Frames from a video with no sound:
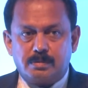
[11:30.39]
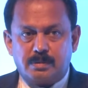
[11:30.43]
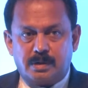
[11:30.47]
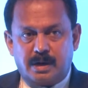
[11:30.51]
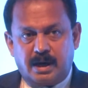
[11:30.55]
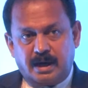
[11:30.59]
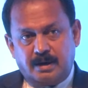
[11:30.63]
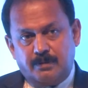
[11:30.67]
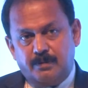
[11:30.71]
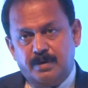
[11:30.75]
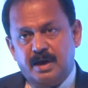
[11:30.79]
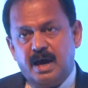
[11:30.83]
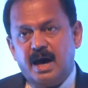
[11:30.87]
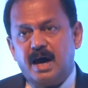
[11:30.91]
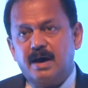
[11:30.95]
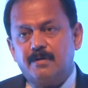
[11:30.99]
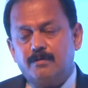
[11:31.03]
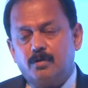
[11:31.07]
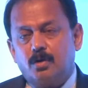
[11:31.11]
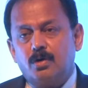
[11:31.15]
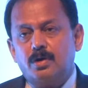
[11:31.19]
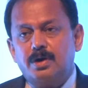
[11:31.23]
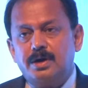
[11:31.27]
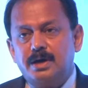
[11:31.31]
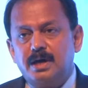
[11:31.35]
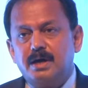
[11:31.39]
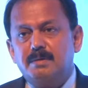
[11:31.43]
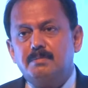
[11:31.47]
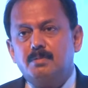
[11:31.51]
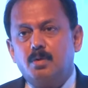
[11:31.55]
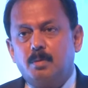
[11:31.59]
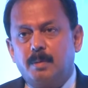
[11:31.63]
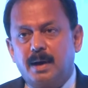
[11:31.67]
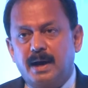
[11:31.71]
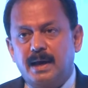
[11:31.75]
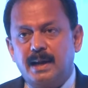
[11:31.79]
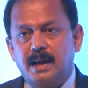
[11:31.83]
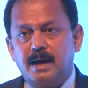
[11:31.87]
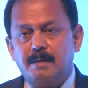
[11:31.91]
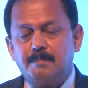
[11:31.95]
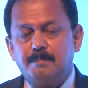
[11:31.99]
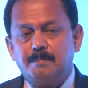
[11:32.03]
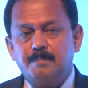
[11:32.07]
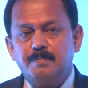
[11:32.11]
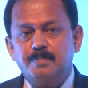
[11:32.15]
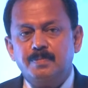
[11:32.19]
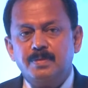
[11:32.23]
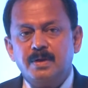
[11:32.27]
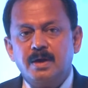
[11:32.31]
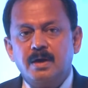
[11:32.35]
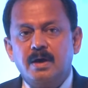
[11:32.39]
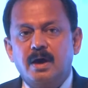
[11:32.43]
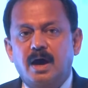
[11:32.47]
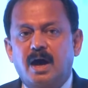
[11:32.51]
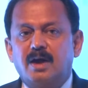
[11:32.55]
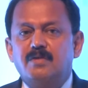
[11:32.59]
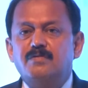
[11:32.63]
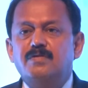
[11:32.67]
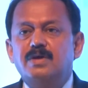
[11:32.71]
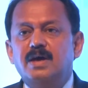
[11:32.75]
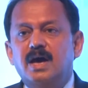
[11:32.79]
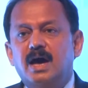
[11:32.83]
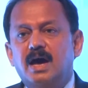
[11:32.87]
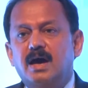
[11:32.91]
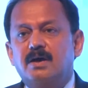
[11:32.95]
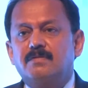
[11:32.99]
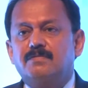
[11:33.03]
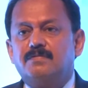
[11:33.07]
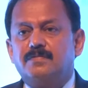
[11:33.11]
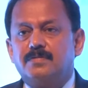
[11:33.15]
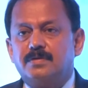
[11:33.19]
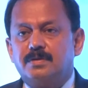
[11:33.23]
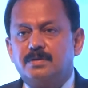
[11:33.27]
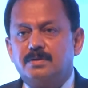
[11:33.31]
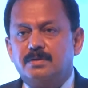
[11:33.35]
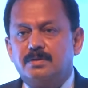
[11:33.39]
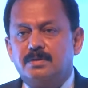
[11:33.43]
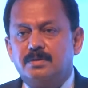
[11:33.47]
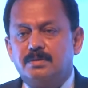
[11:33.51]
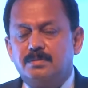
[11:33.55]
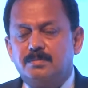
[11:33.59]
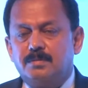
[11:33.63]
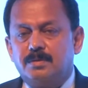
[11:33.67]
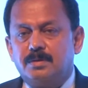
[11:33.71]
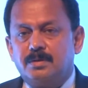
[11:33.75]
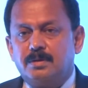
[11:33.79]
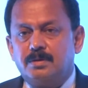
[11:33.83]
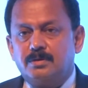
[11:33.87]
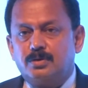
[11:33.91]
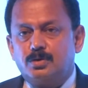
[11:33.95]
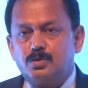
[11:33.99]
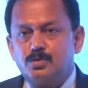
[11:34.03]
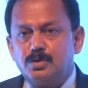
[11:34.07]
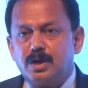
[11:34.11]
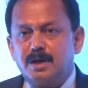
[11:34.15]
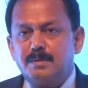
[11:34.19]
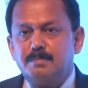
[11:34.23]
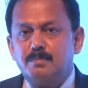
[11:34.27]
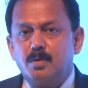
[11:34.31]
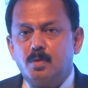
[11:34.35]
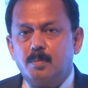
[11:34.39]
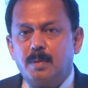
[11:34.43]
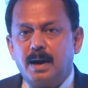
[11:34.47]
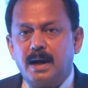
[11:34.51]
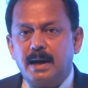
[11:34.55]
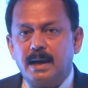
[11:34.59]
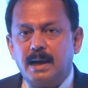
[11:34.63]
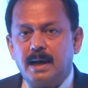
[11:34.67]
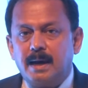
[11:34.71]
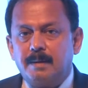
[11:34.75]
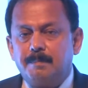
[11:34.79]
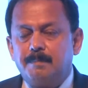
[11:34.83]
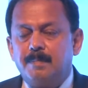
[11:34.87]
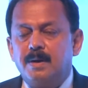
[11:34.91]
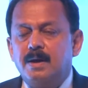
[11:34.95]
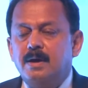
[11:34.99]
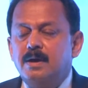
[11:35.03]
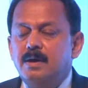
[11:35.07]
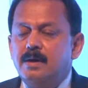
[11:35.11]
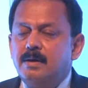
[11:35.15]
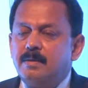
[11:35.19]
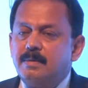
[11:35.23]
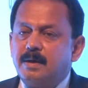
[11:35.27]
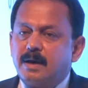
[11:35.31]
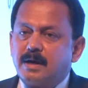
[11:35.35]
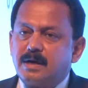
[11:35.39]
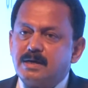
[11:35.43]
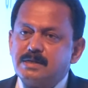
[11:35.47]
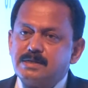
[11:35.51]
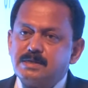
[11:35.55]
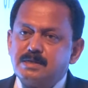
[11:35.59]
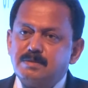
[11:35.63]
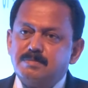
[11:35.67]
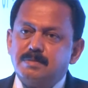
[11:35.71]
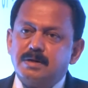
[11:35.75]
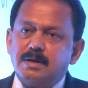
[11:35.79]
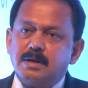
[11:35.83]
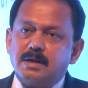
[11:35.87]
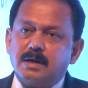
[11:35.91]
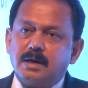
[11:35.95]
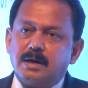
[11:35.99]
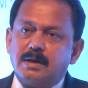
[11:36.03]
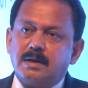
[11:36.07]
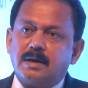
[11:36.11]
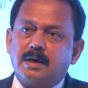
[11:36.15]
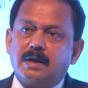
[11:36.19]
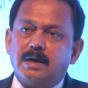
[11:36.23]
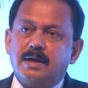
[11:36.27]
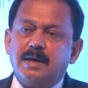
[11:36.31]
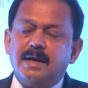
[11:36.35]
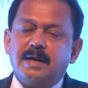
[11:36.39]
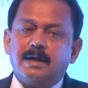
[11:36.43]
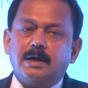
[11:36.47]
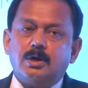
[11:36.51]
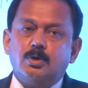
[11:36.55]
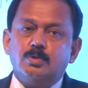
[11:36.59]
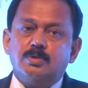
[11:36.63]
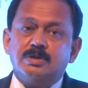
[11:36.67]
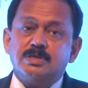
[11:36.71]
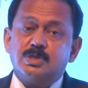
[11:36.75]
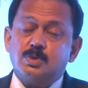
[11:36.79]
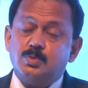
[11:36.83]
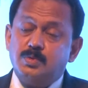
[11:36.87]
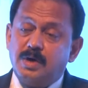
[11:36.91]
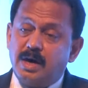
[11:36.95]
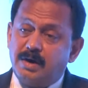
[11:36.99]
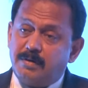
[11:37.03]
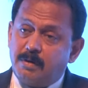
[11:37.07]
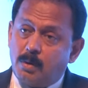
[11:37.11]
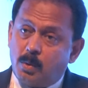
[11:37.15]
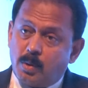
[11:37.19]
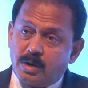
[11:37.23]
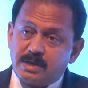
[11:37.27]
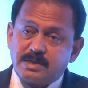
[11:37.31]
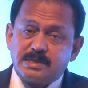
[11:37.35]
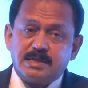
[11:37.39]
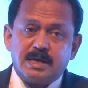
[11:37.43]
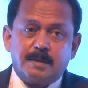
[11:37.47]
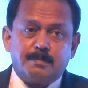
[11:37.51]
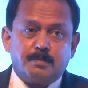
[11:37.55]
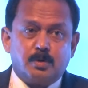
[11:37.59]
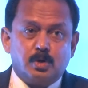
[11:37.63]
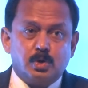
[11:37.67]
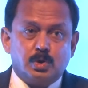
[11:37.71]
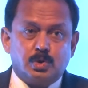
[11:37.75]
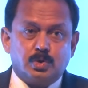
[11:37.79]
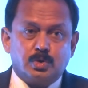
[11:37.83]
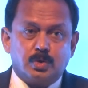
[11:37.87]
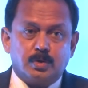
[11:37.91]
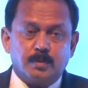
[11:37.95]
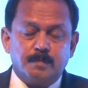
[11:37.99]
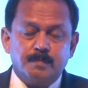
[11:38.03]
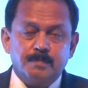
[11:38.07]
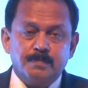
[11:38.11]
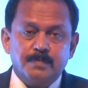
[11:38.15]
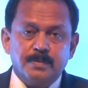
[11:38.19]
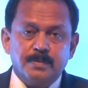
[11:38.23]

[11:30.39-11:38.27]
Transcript: Like we have already a mobile app, and we have uh, uh, through that mobile app, the customer can connect to us. We have a WhatsApp also.